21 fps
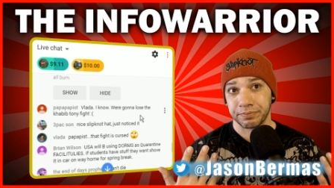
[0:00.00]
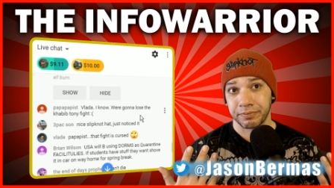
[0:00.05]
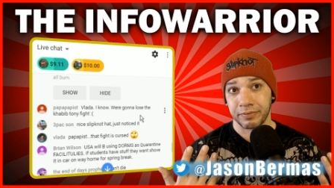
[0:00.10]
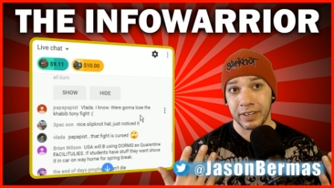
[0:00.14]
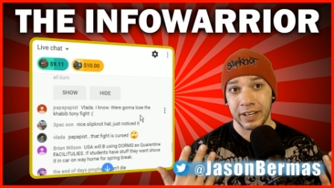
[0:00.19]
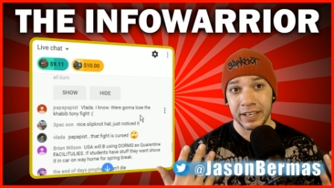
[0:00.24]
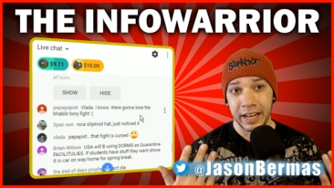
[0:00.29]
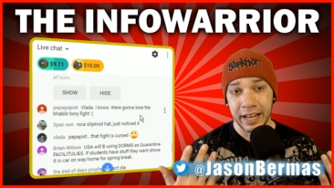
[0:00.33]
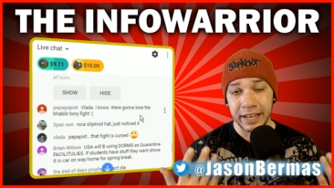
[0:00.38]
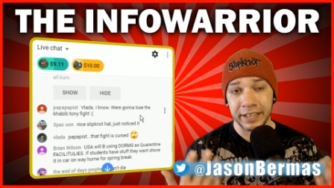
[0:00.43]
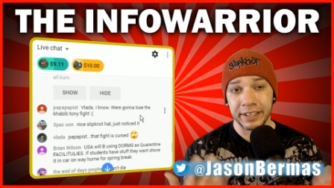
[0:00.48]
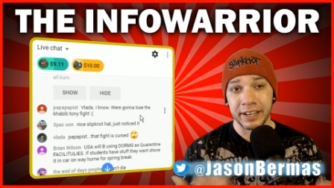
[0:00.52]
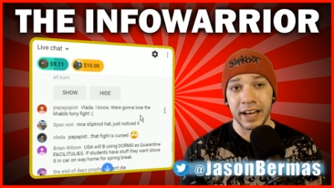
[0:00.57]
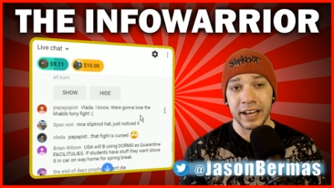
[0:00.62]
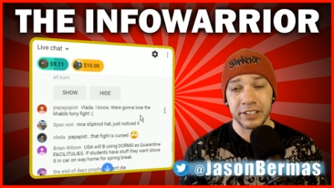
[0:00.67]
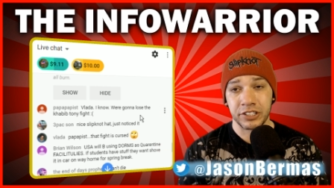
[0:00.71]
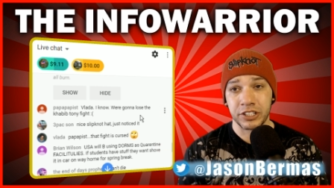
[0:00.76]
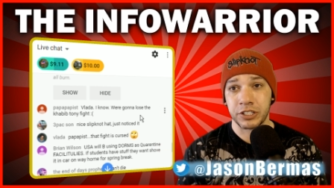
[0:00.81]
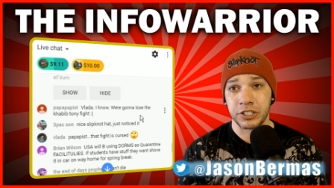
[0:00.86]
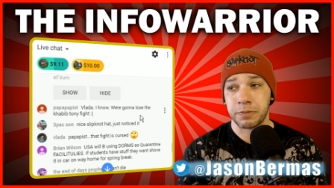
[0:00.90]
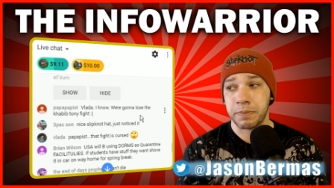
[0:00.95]
And I
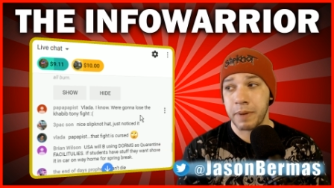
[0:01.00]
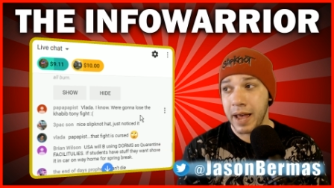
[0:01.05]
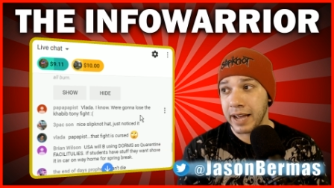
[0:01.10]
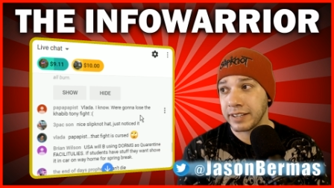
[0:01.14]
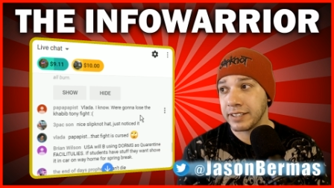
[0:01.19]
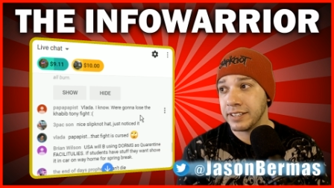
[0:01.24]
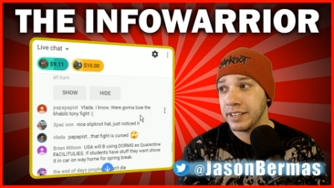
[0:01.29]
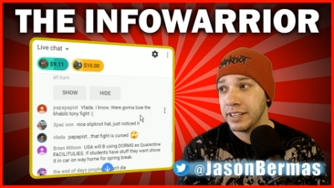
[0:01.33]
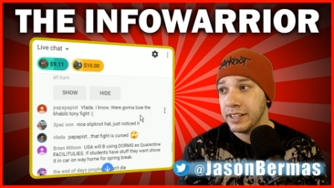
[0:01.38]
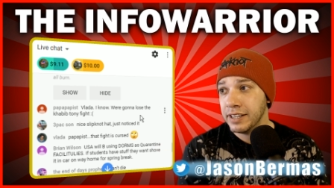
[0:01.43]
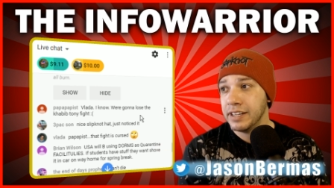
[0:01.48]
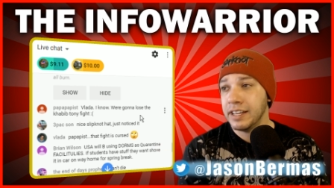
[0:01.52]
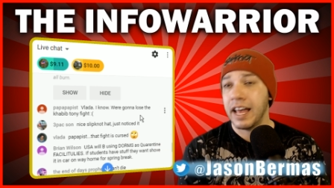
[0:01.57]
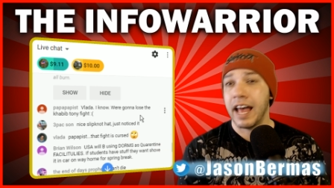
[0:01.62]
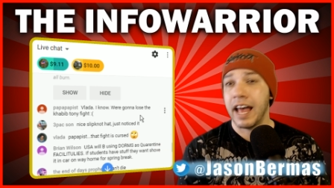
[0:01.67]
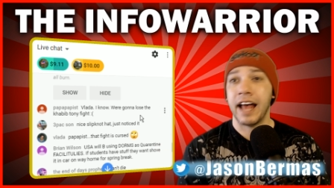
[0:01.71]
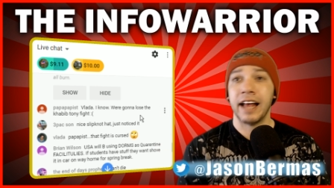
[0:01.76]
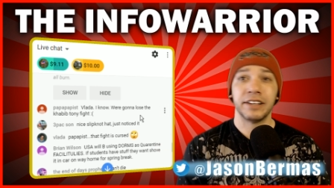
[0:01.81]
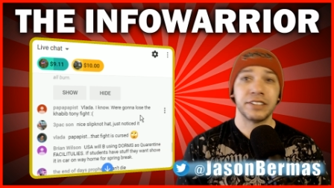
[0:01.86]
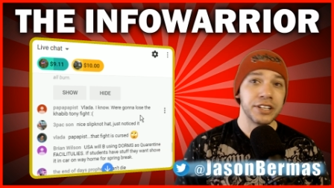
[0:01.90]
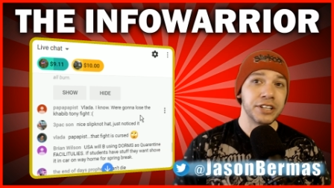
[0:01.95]
suspect
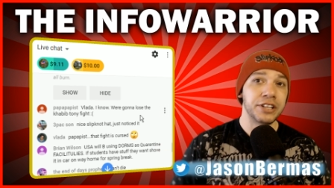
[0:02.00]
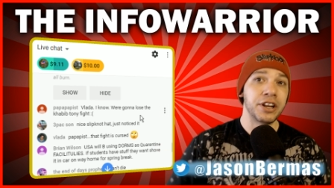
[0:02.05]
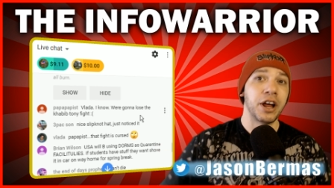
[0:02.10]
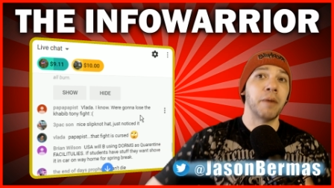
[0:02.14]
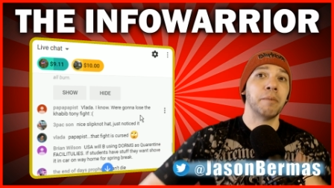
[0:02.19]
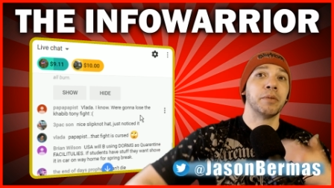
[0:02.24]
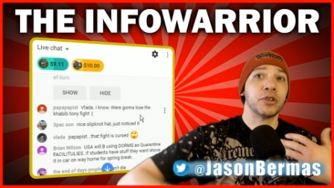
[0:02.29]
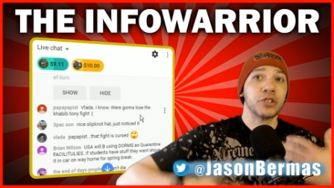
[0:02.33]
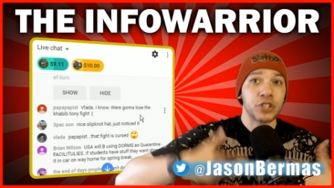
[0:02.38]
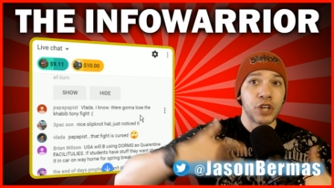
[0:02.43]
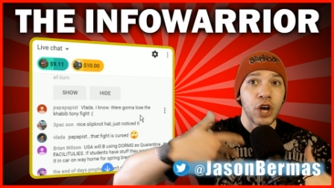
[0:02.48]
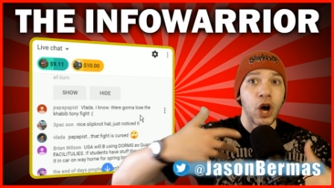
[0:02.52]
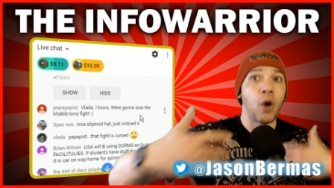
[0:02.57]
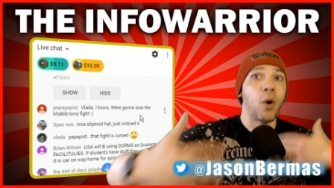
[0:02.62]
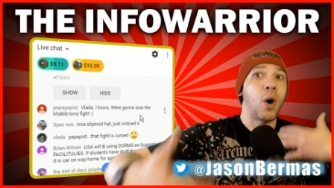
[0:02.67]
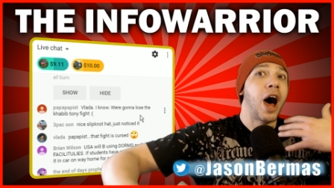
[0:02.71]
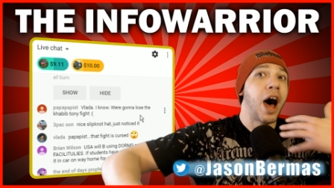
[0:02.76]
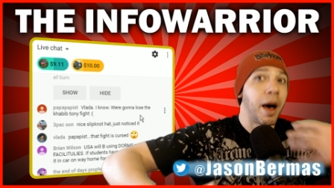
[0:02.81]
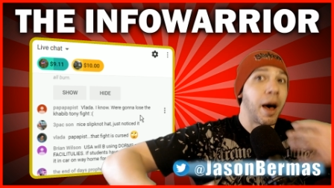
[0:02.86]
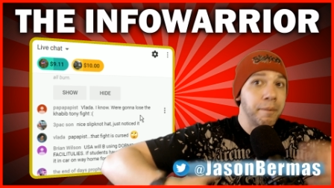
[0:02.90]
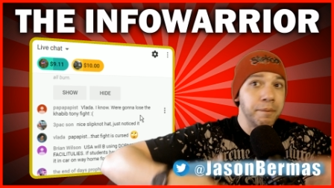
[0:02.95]
as the numbers go
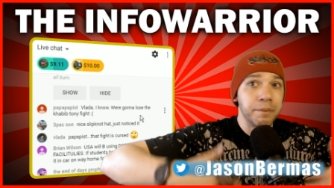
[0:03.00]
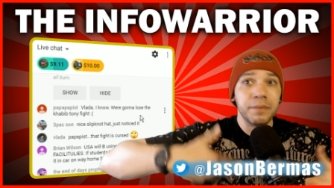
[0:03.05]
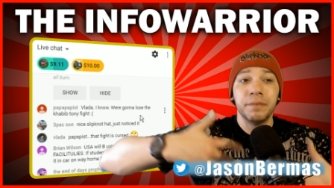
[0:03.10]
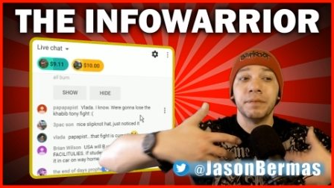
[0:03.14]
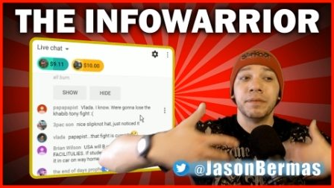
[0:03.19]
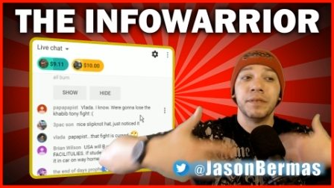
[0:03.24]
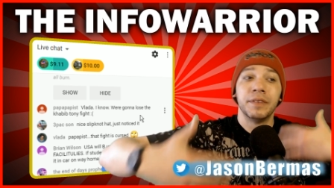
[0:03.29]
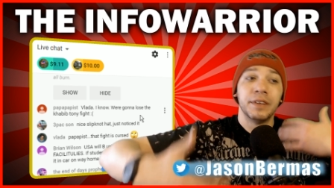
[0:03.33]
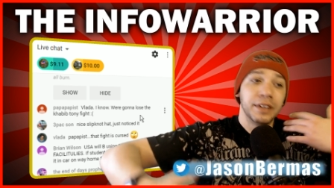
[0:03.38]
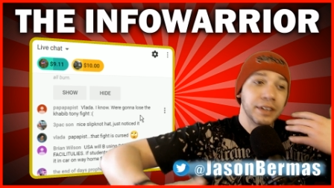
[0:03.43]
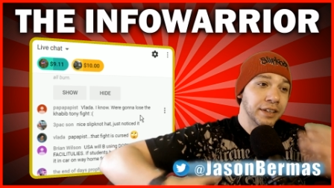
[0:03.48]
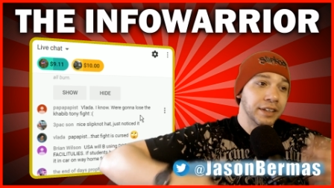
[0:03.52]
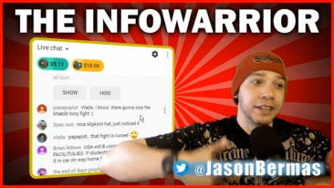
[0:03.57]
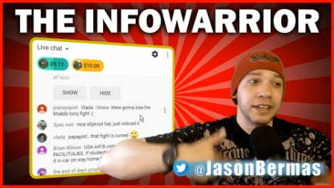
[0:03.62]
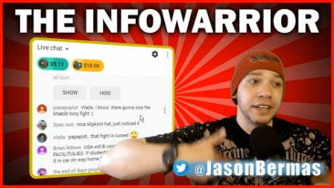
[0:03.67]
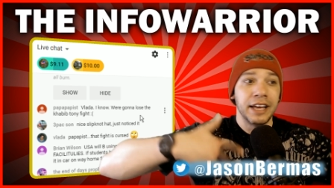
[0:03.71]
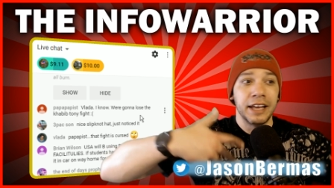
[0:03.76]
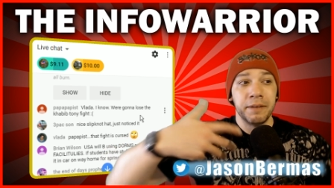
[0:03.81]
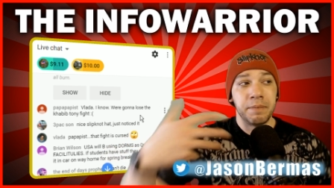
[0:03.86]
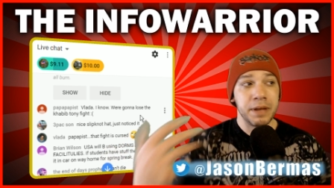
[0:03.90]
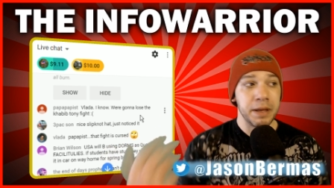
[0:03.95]
up
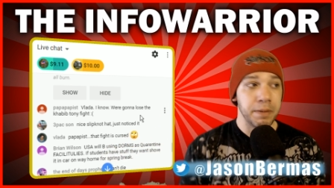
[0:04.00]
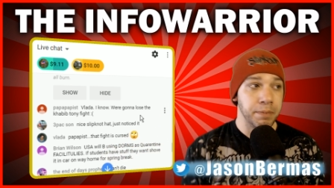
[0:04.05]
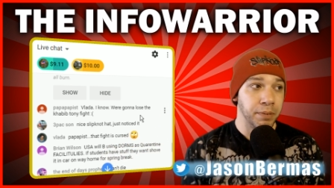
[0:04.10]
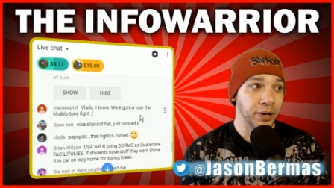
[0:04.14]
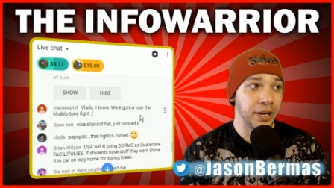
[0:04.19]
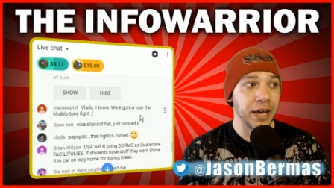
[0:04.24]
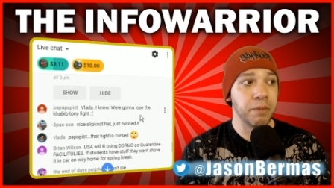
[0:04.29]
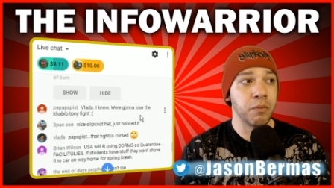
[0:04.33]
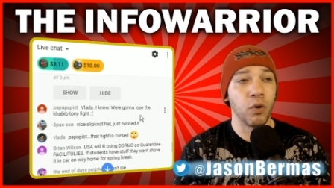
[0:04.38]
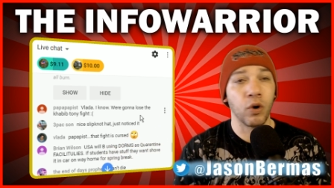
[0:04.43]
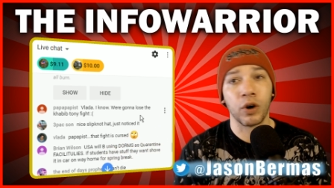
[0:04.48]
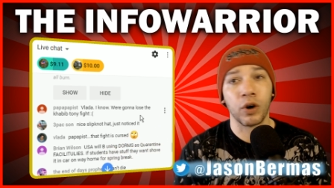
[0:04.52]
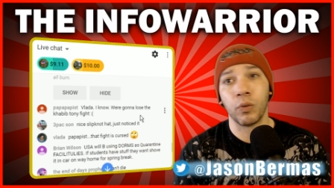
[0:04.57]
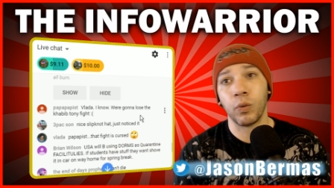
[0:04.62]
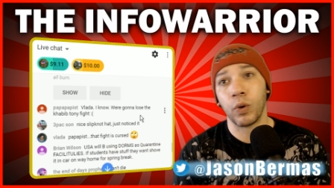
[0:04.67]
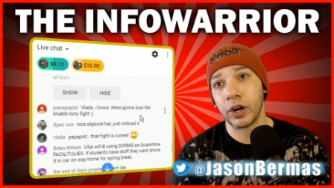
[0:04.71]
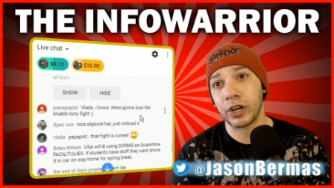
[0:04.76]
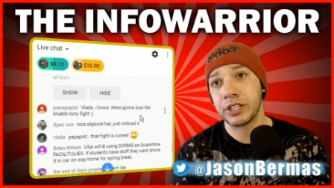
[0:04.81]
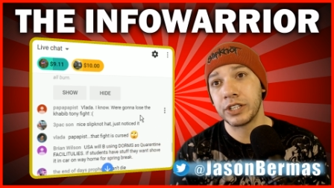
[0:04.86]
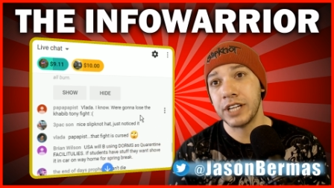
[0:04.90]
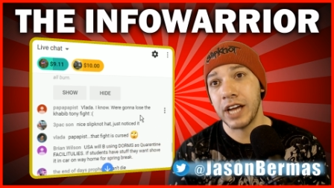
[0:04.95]
and people get more
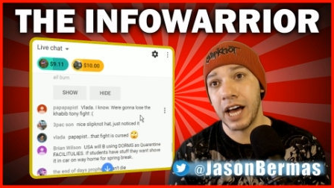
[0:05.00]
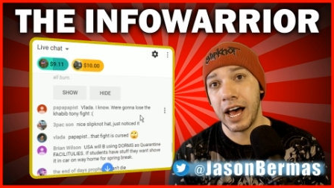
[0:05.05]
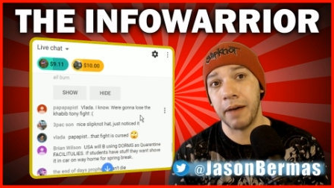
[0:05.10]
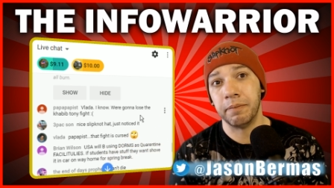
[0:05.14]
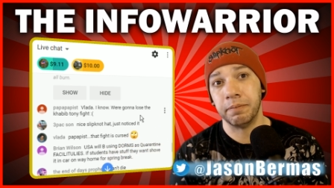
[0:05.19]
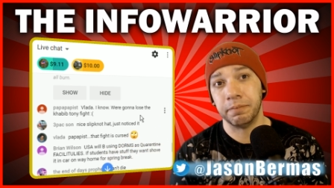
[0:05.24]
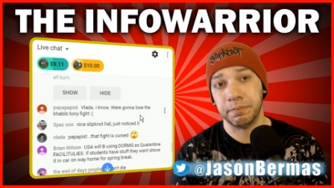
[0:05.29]
worked up